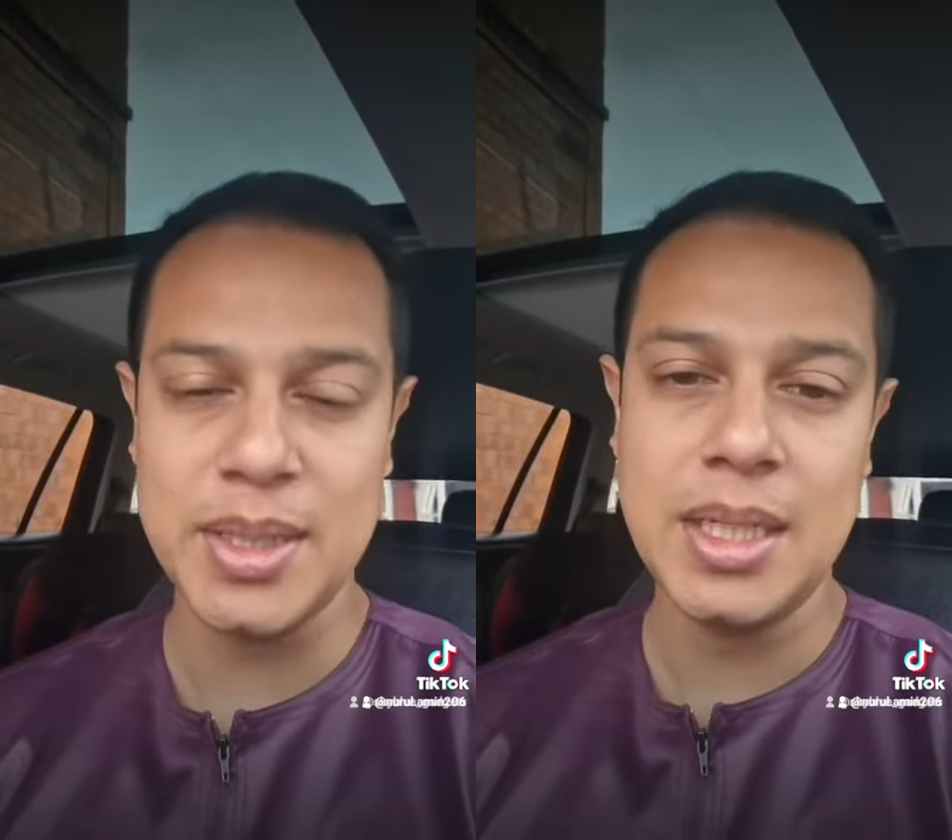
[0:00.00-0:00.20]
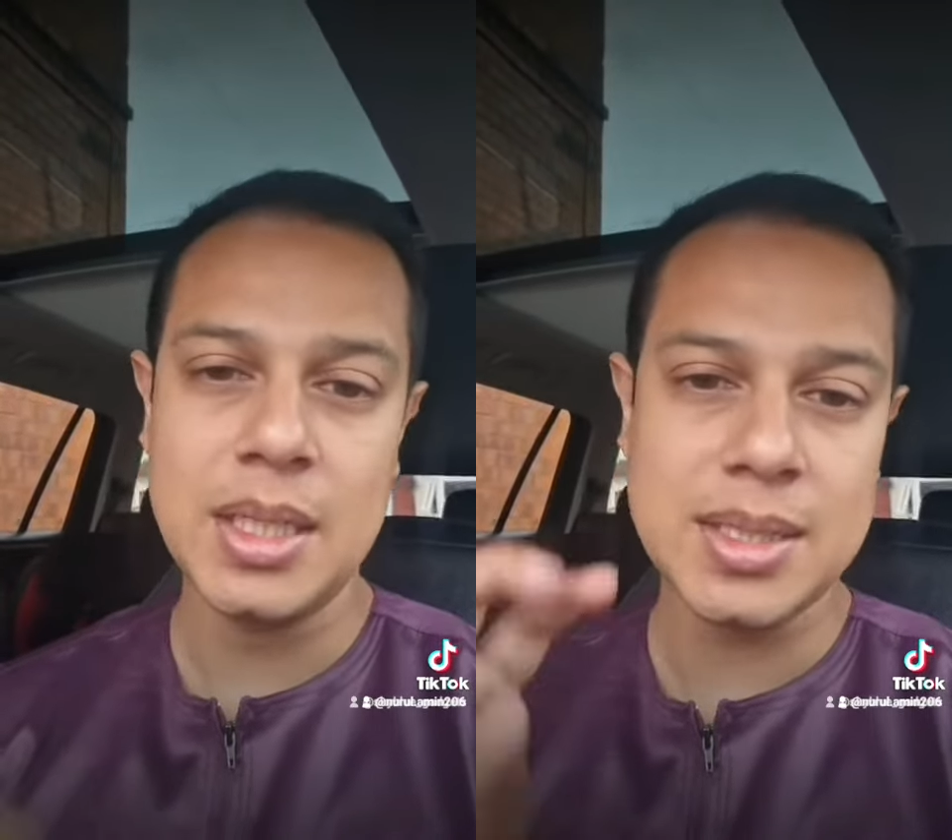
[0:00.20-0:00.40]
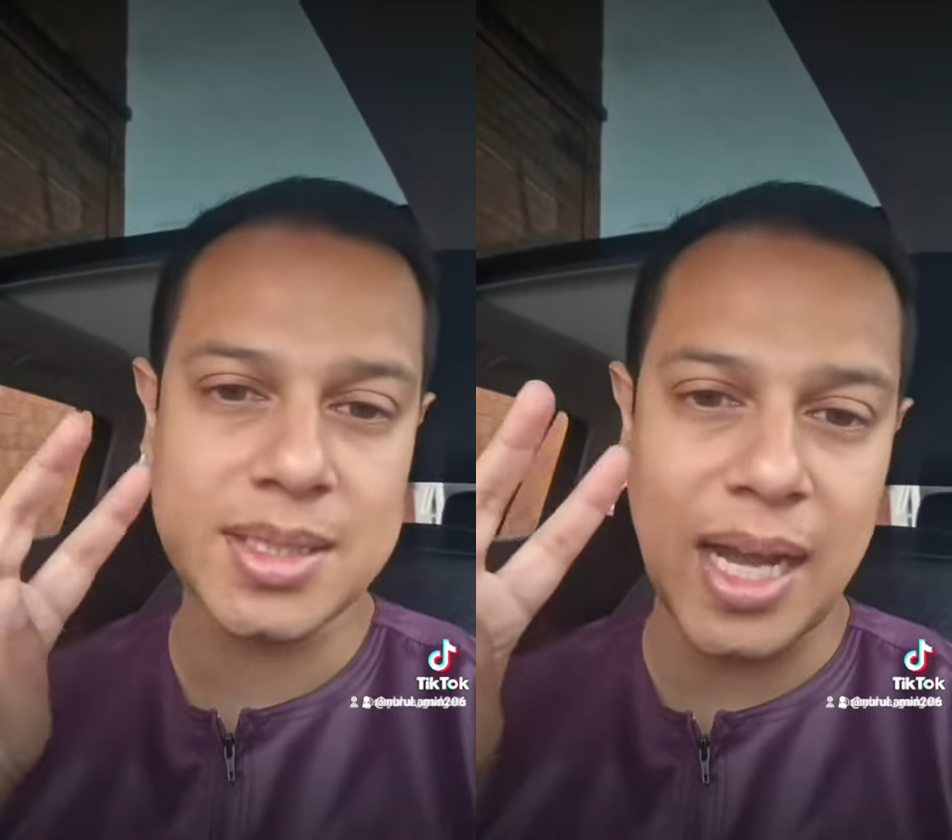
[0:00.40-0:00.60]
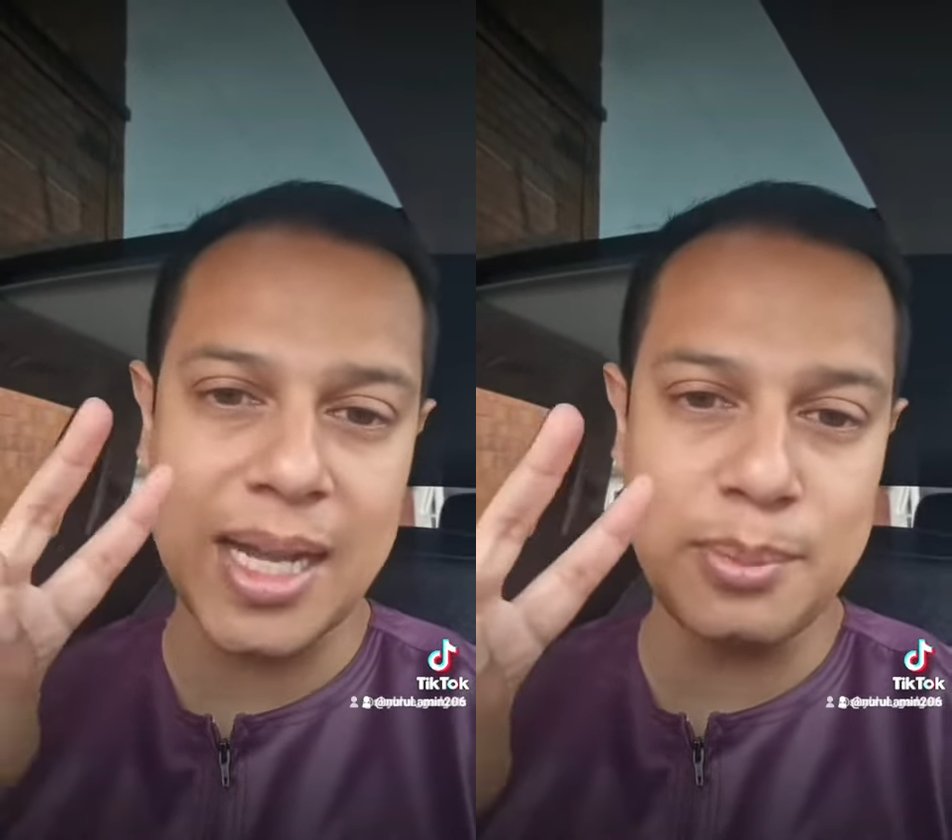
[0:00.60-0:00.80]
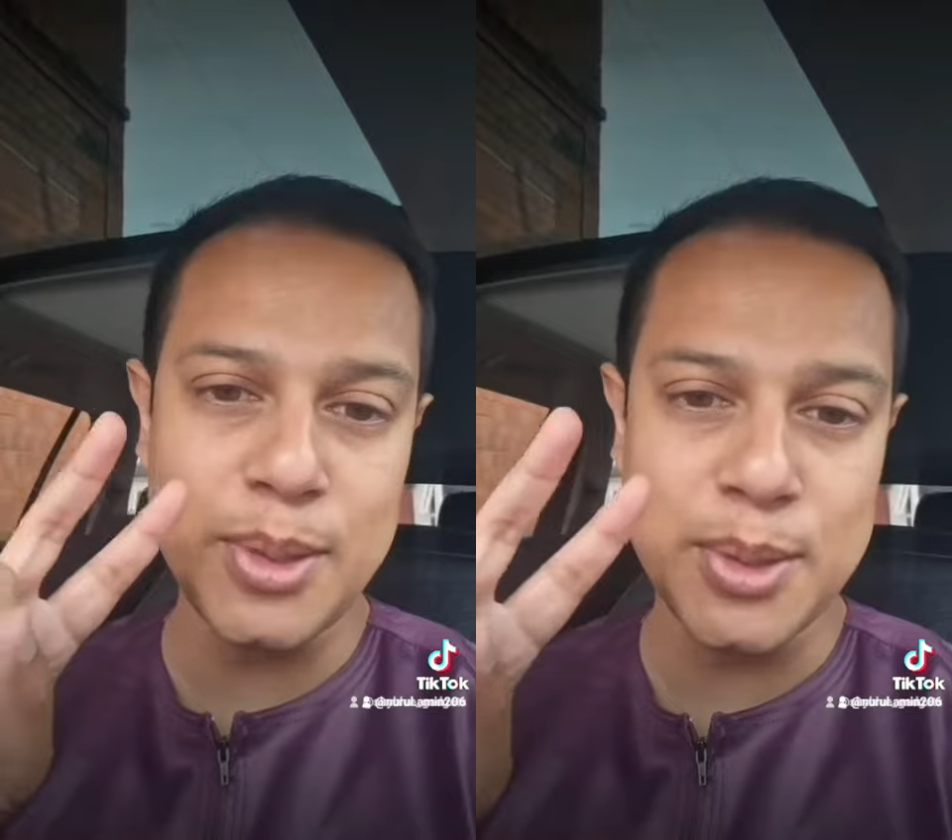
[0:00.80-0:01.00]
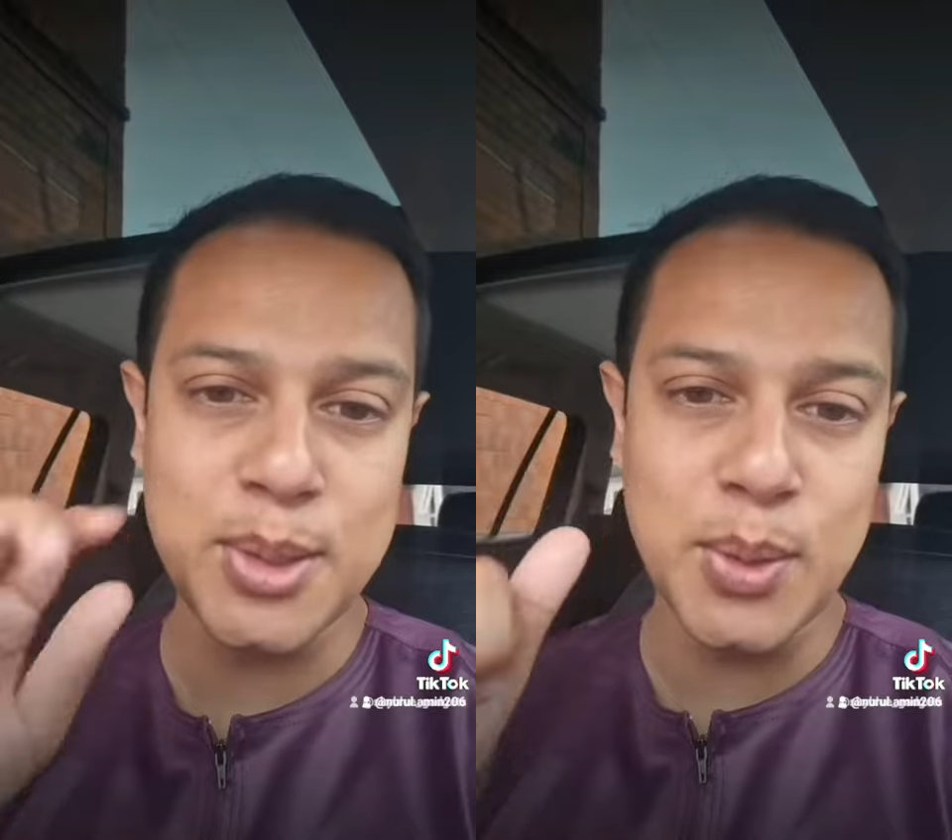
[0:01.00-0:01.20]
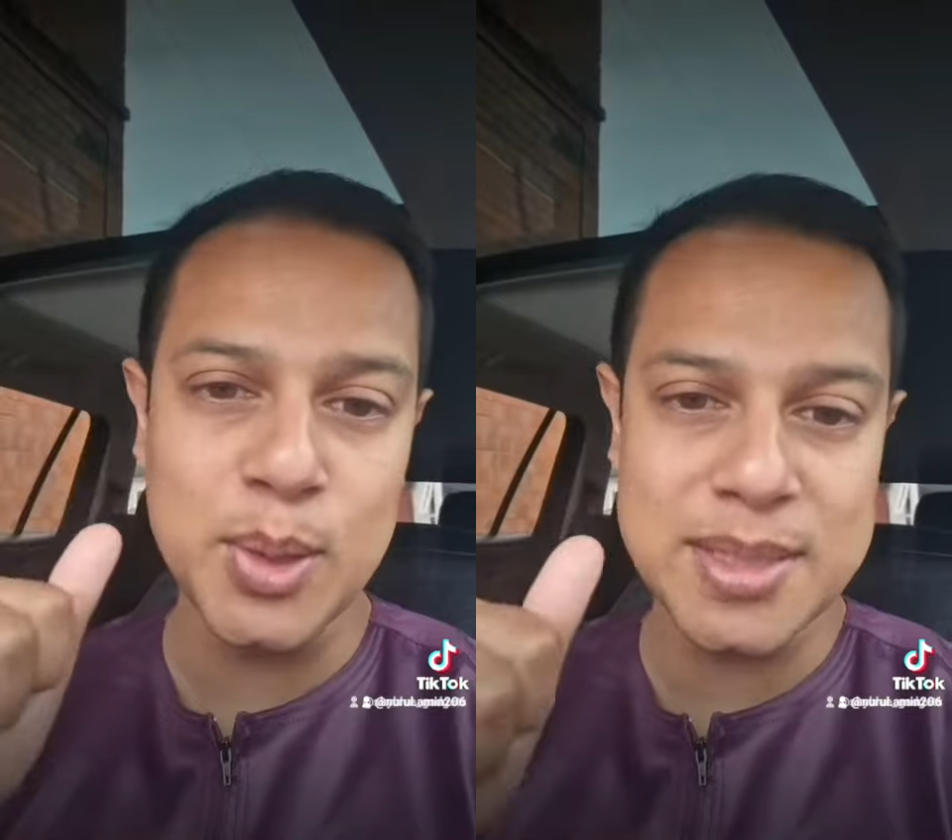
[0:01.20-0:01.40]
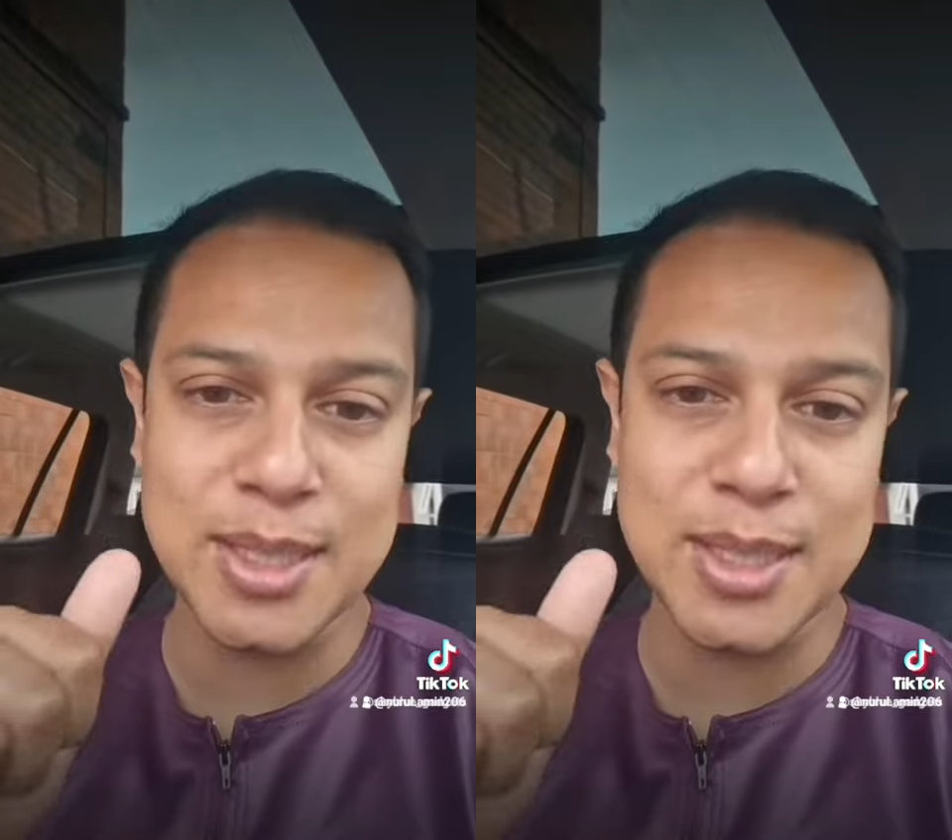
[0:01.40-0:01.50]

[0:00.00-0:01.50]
sky blue 206